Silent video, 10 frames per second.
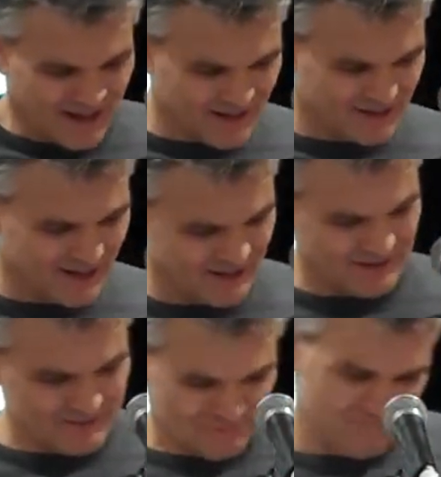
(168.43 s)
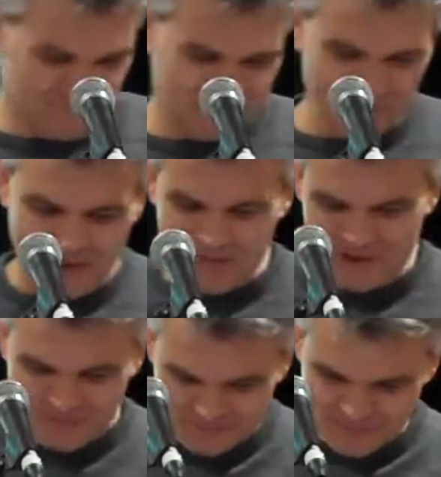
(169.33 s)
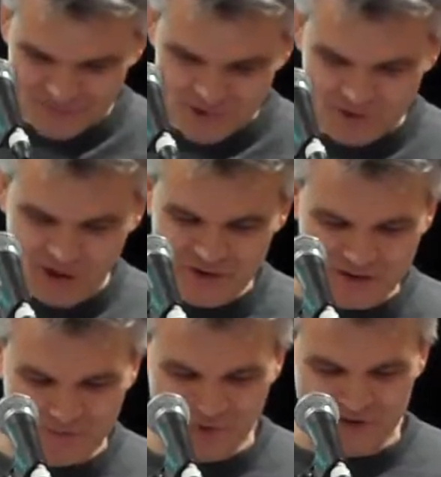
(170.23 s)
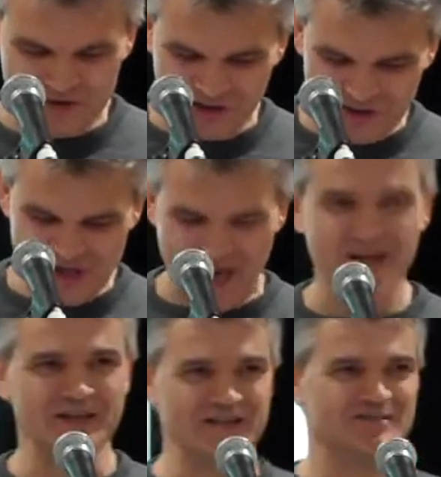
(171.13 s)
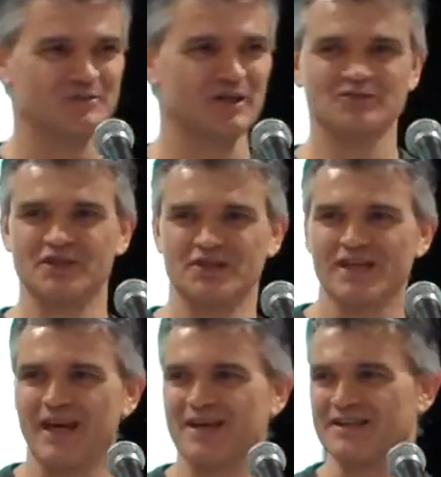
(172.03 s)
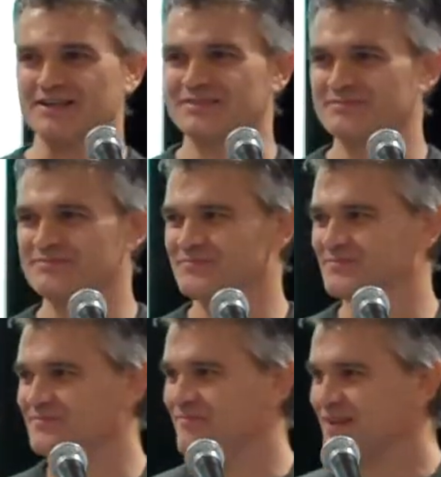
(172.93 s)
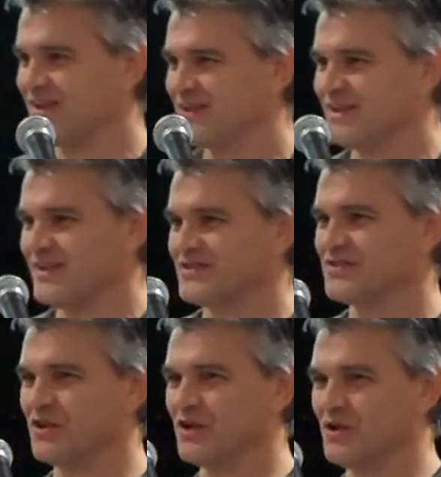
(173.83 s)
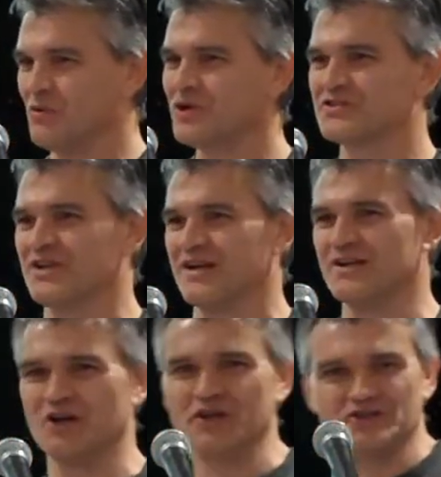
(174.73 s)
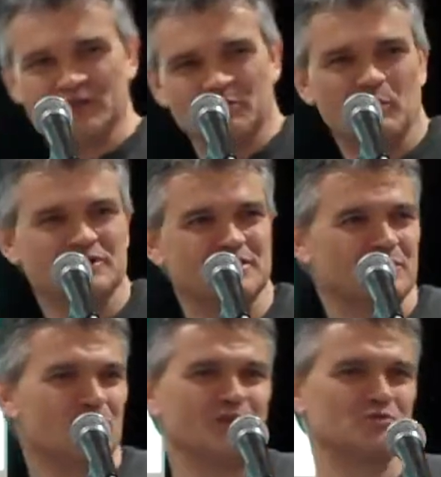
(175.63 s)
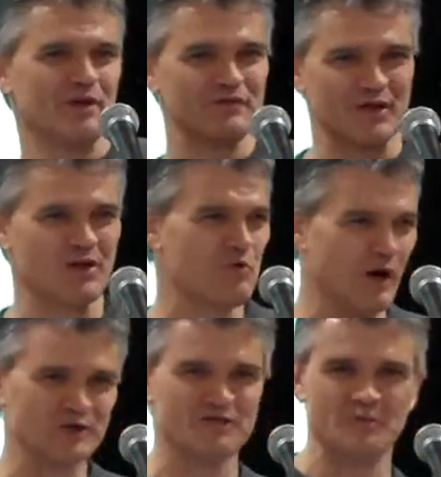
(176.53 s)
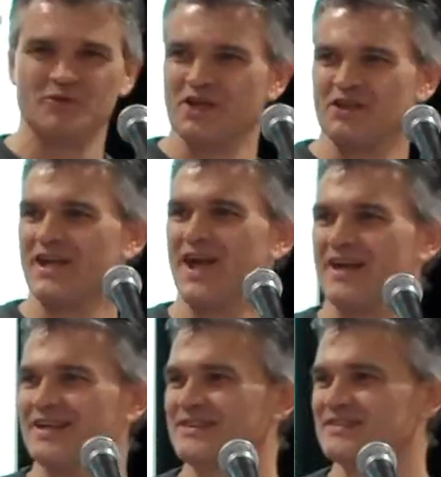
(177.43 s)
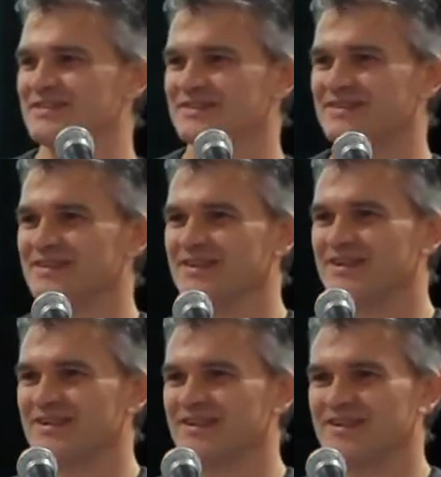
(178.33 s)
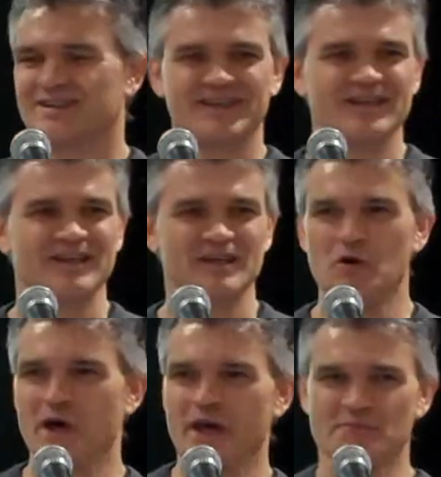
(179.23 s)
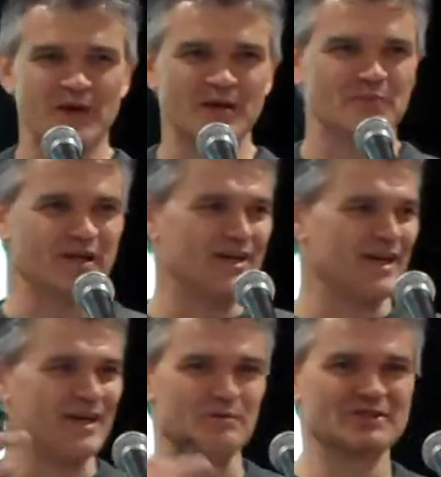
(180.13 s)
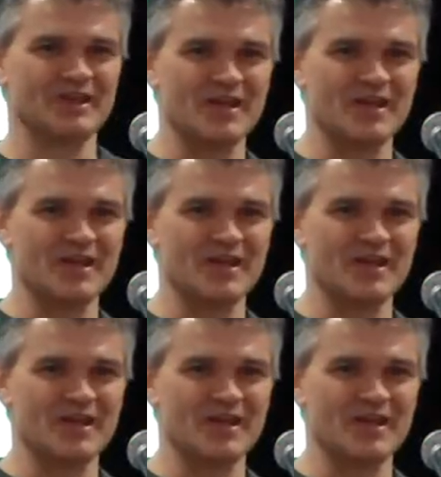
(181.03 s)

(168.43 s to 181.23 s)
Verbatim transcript: and uh, so maybe, maybe you know this movie, Dirty Harry. Who knows Dirty Harry? Oh, yes. Yeah. So what's that? Okay. So what's the, what's one of the quotes from Dirty Harry? Go ahead, make my day. Go ahead, make my day. What's